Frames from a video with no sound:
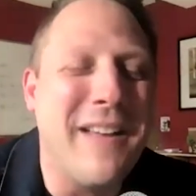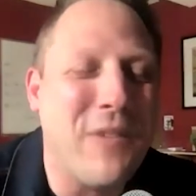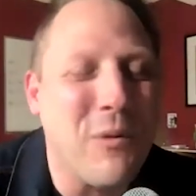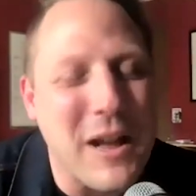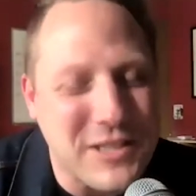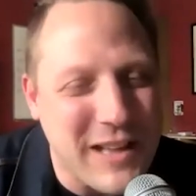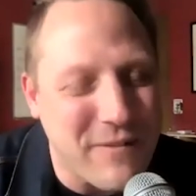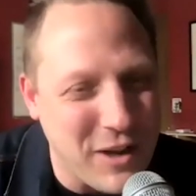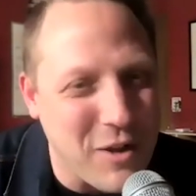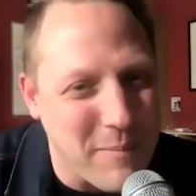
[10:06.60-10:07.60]
if you watch that
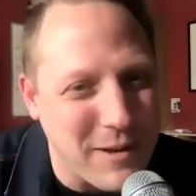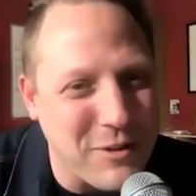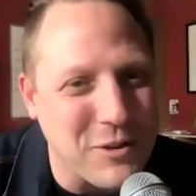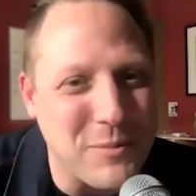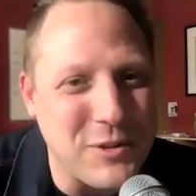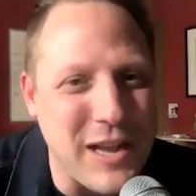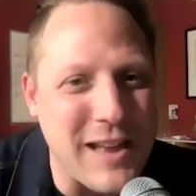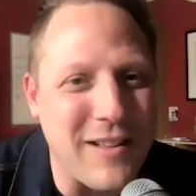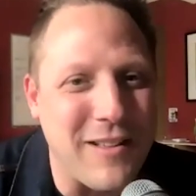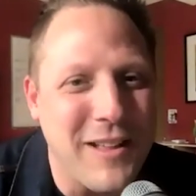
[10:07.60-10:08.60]
video on my YouTube
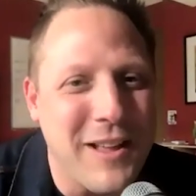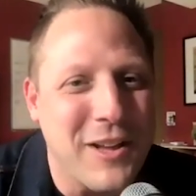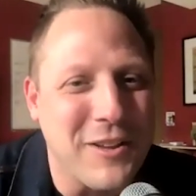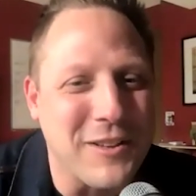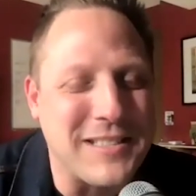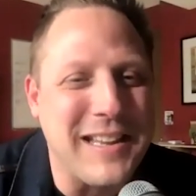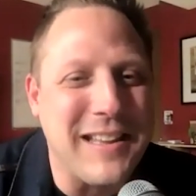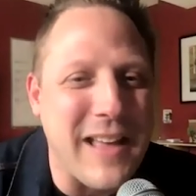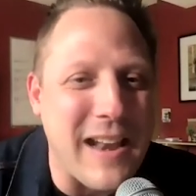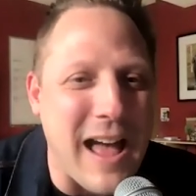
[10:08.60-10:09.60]
channel, you'll
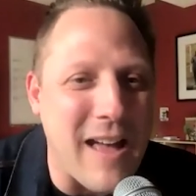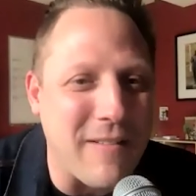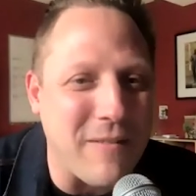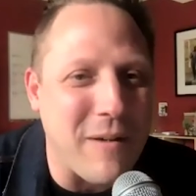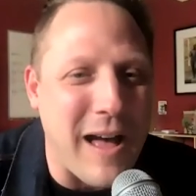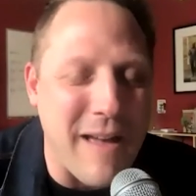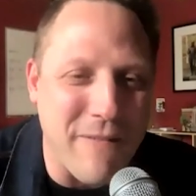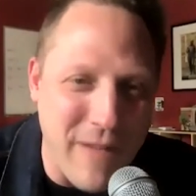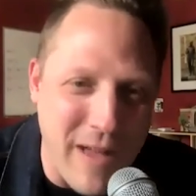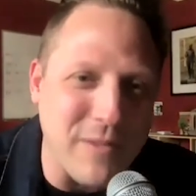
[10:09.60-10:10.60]
see that I I
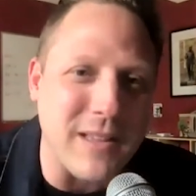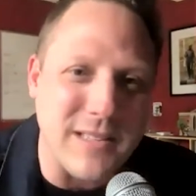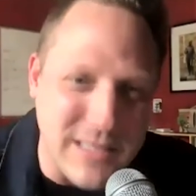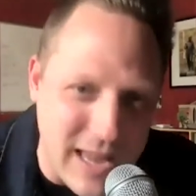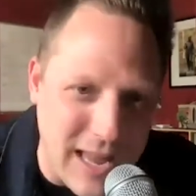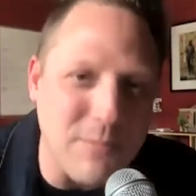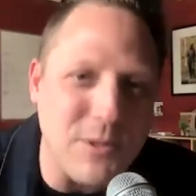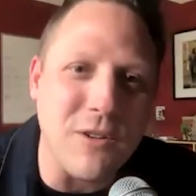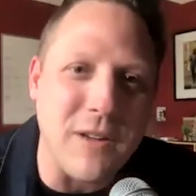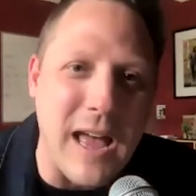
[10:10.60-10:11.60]
found the same
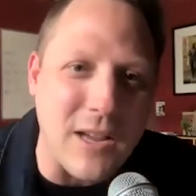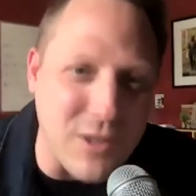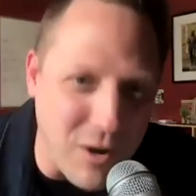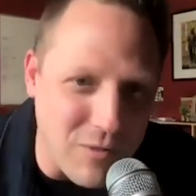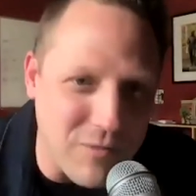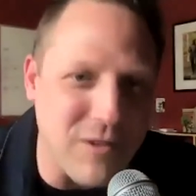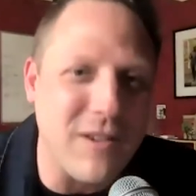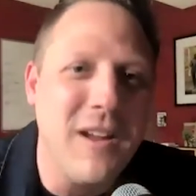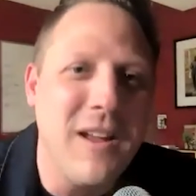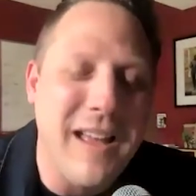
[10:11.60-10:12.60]
geocache
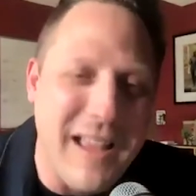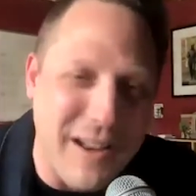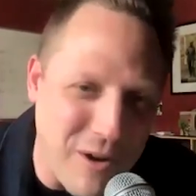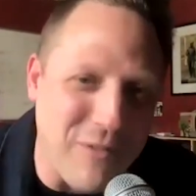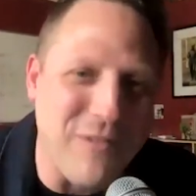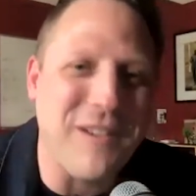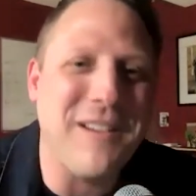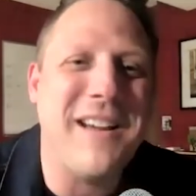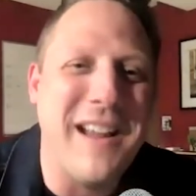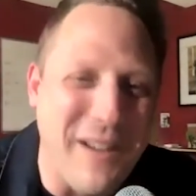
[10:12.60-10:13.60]
over and
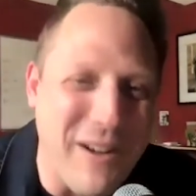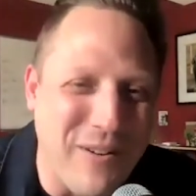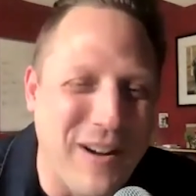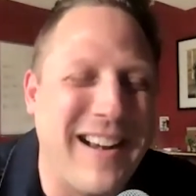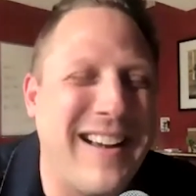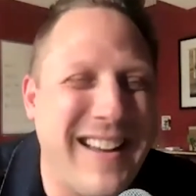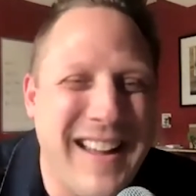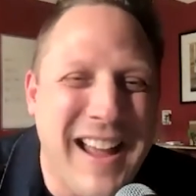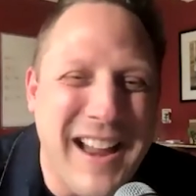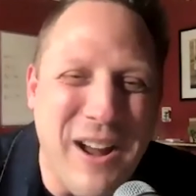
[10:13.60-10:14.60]
over and over
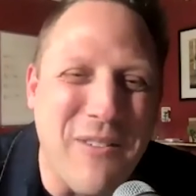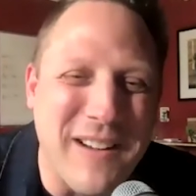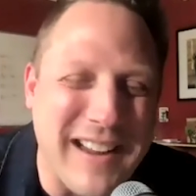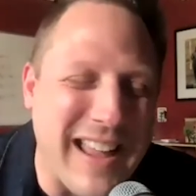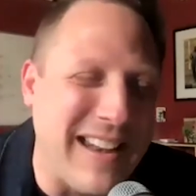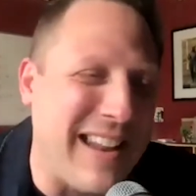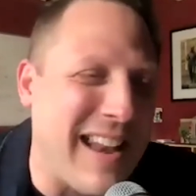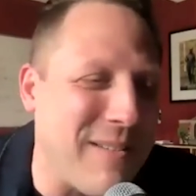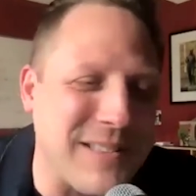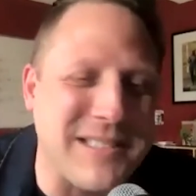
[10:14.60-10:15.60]
and over again, and
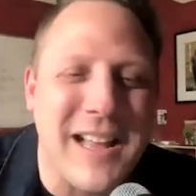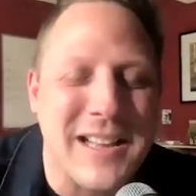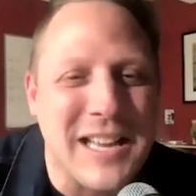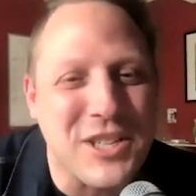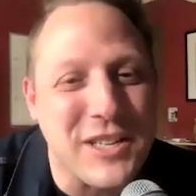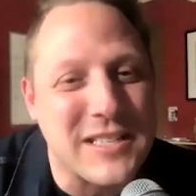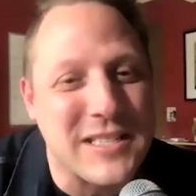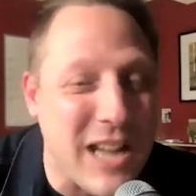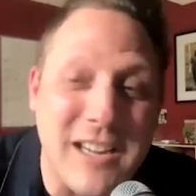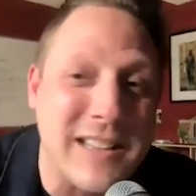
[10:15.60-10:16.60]
I was essentially
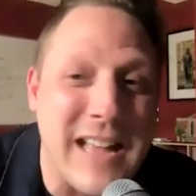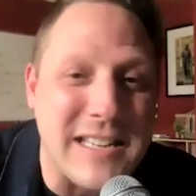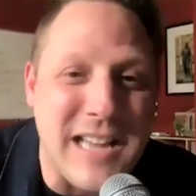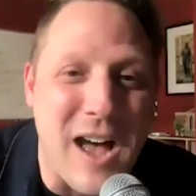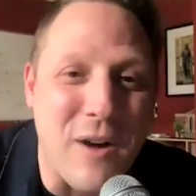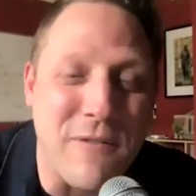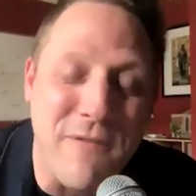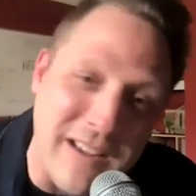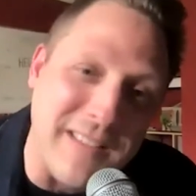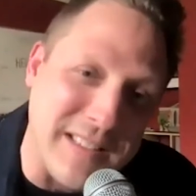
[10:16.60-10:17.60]
stuck in that town
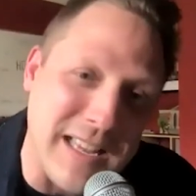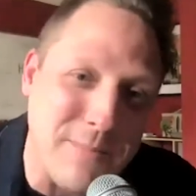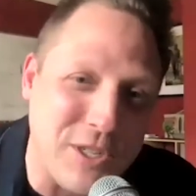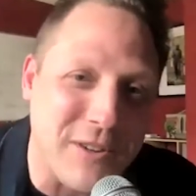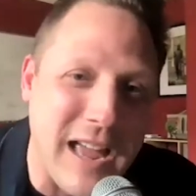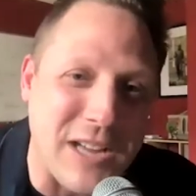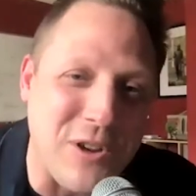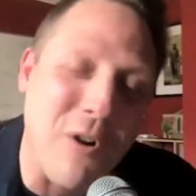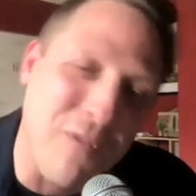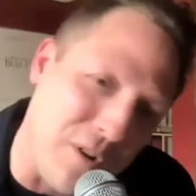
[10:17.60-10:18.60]
finding the same geocache
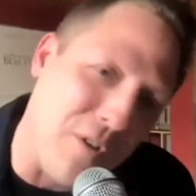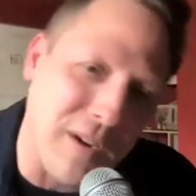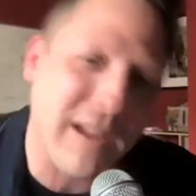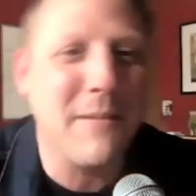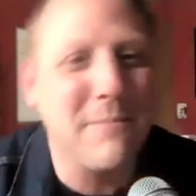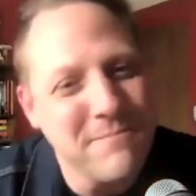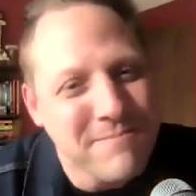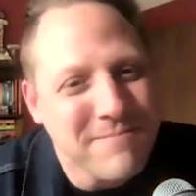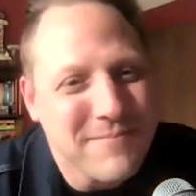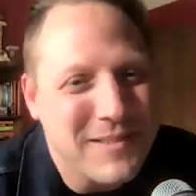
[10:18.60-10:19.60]
over and over again.
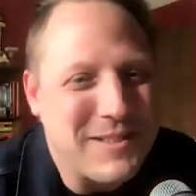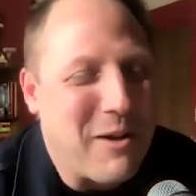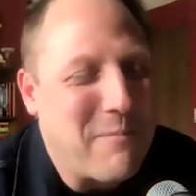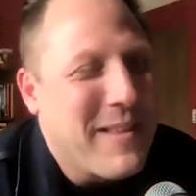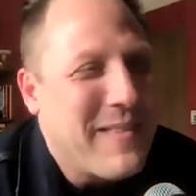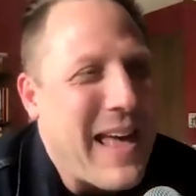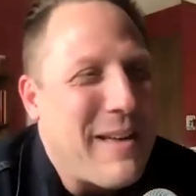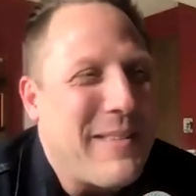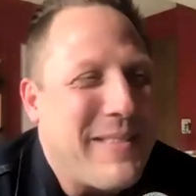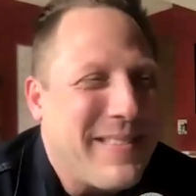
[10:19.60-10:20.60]
So that
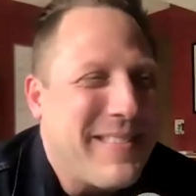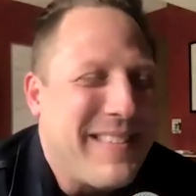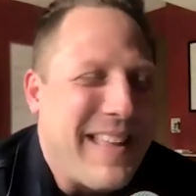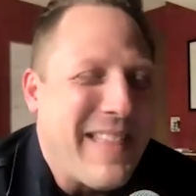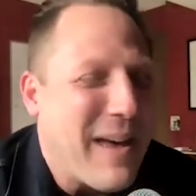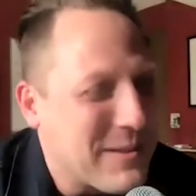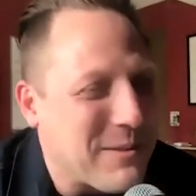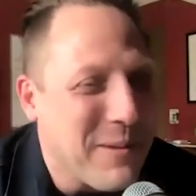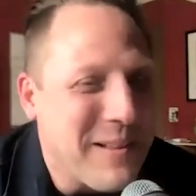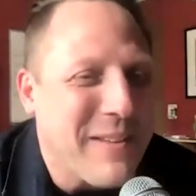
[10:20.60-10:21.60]
yeah, that was
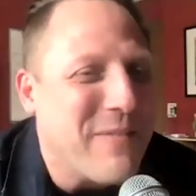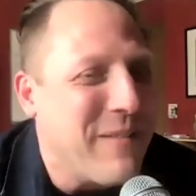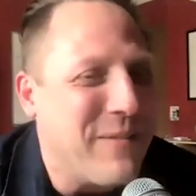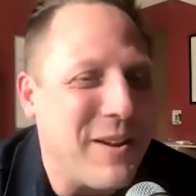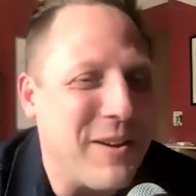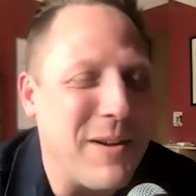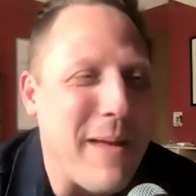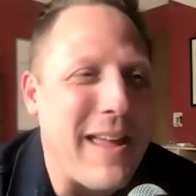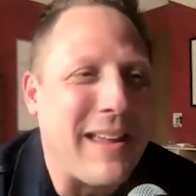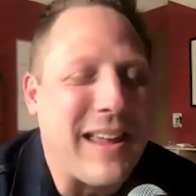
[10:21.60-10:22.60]
a really fun video to
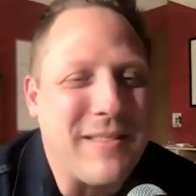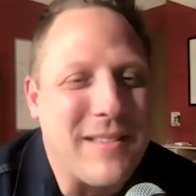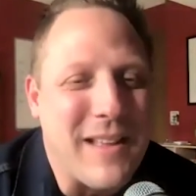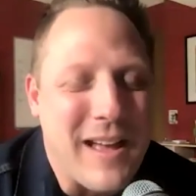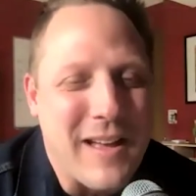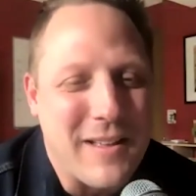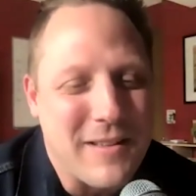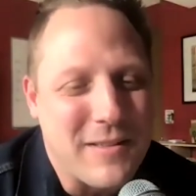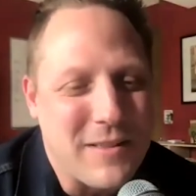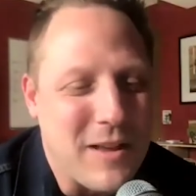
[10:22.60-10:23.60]
make, and uh,
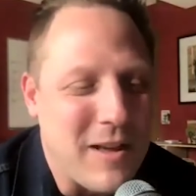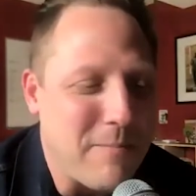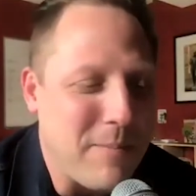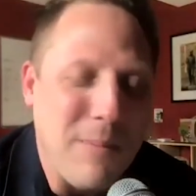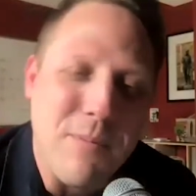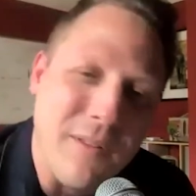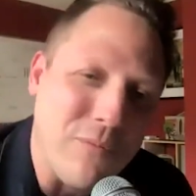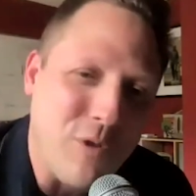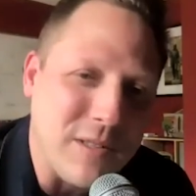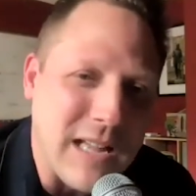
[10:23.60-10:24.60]
the people
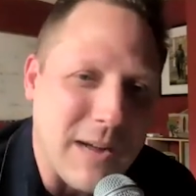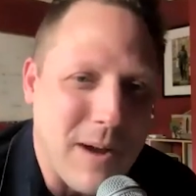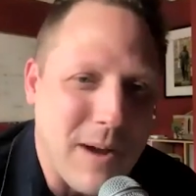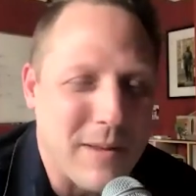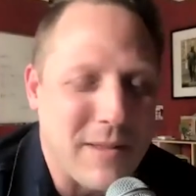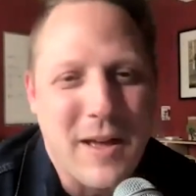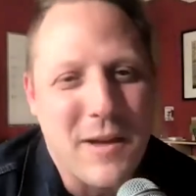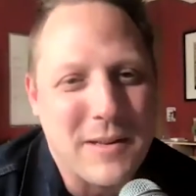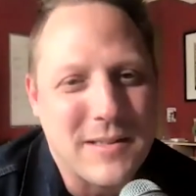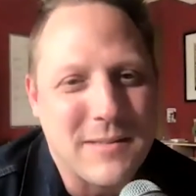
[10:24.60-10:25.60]
in Woodstock probably thought
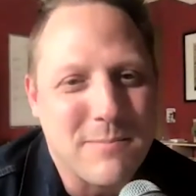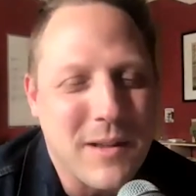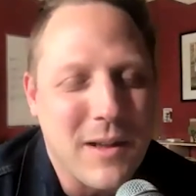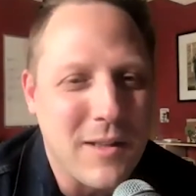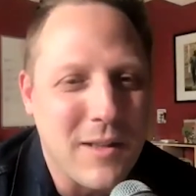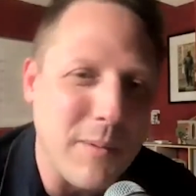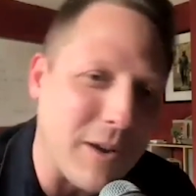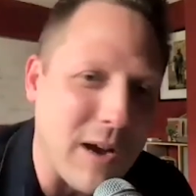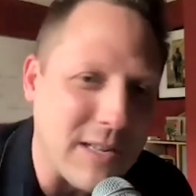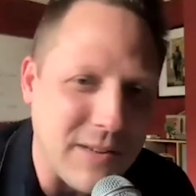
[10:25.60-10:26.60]
I was a little
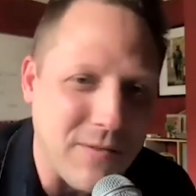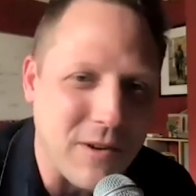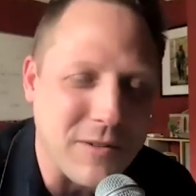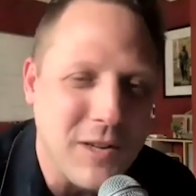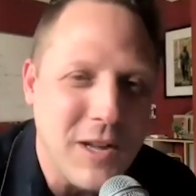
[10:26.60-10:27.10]
bit crazy for